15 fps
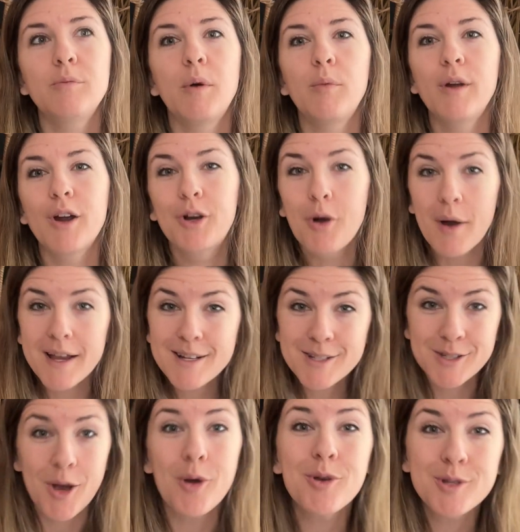but we're going
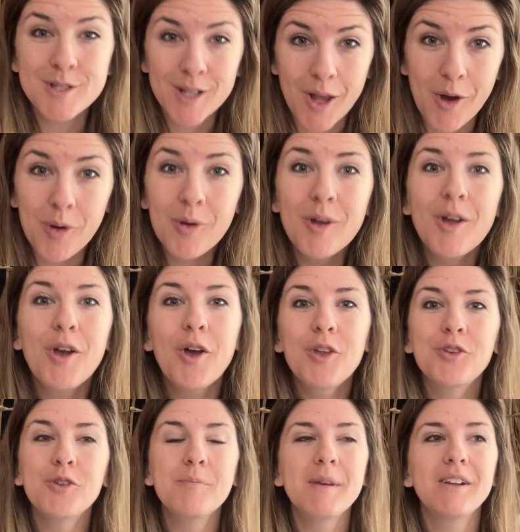so slow
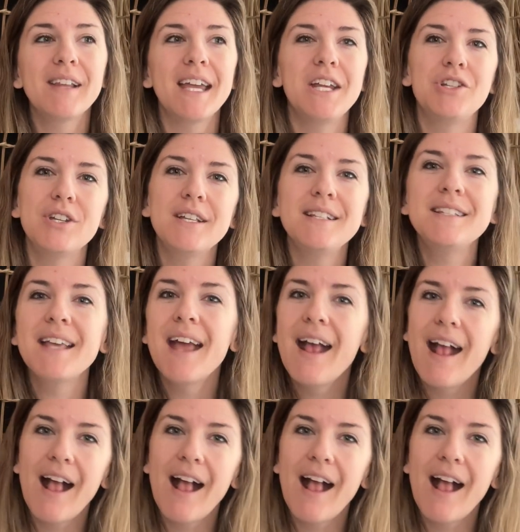through Middle Ages,